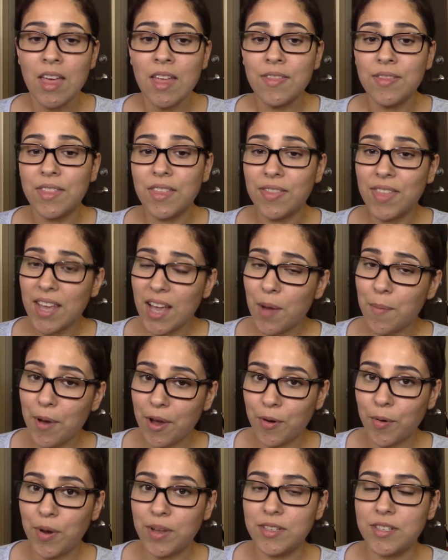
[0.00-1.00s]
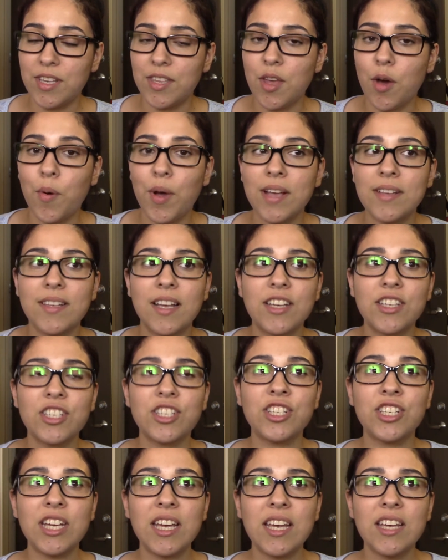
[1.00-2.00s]
The thing about Quincy, though, is that
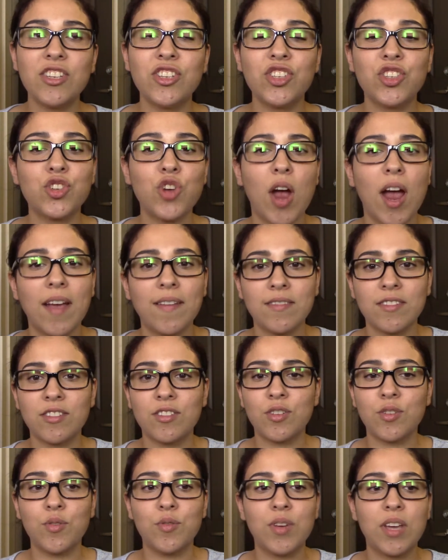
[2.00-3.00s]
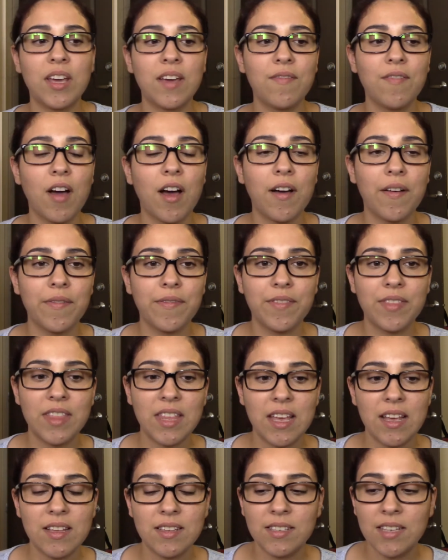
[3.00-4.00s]
she strives to give off
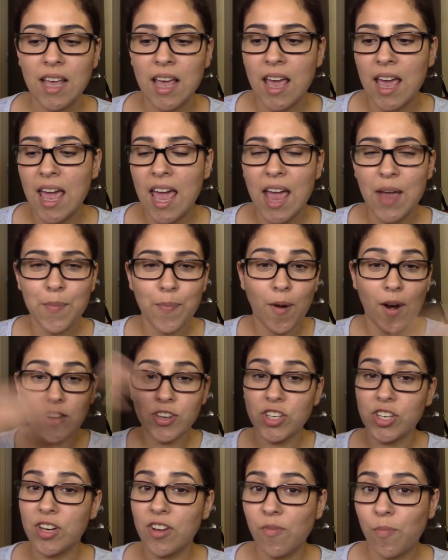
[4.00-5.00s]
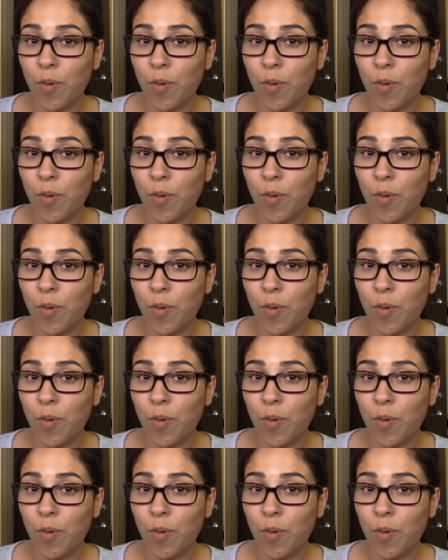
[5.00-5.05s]
this impression of